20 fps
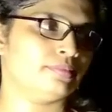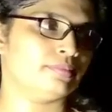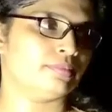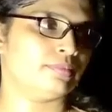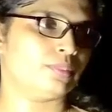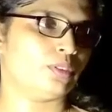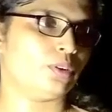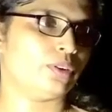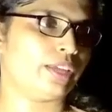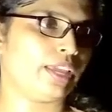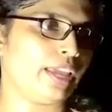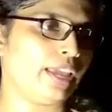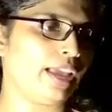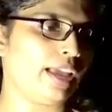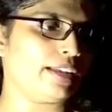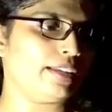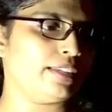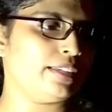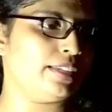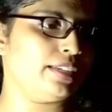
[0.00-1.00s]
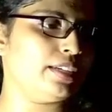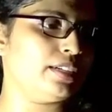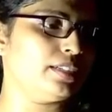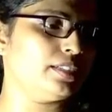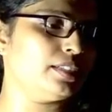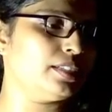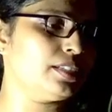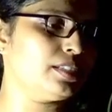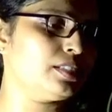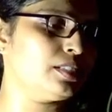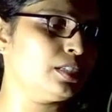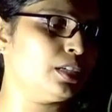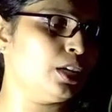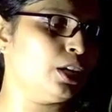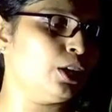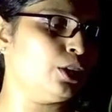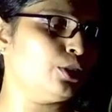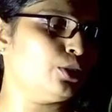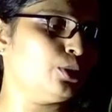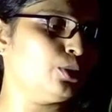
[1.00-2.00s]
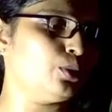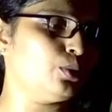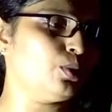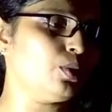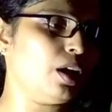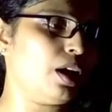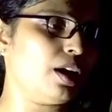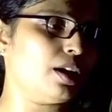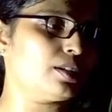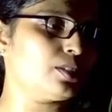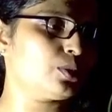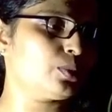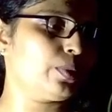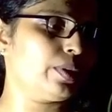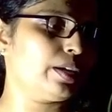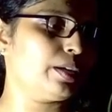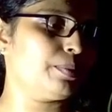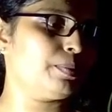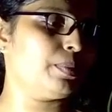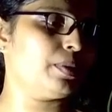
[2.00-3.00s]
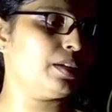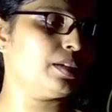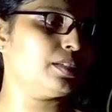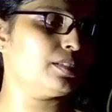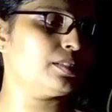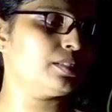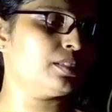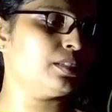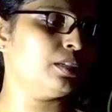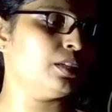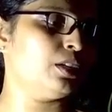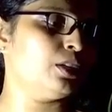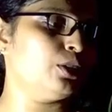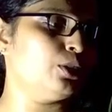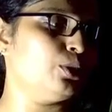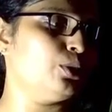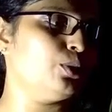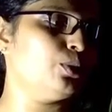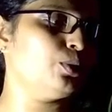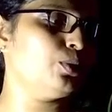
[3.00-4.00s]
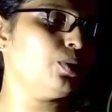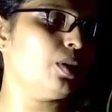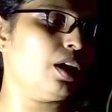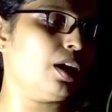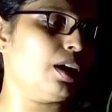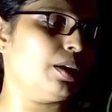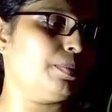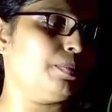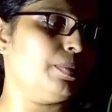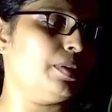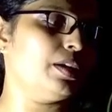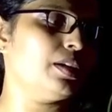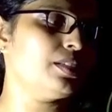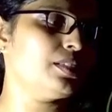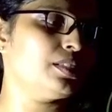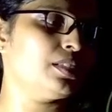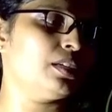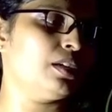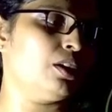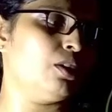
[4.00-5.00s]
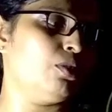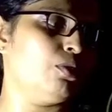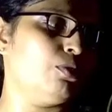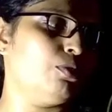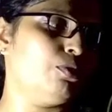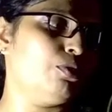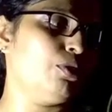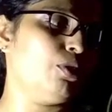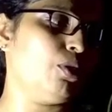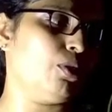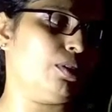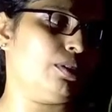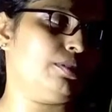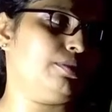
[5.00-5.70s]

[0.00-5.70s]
Okay, and here it is 2r square plus 2r plus 4.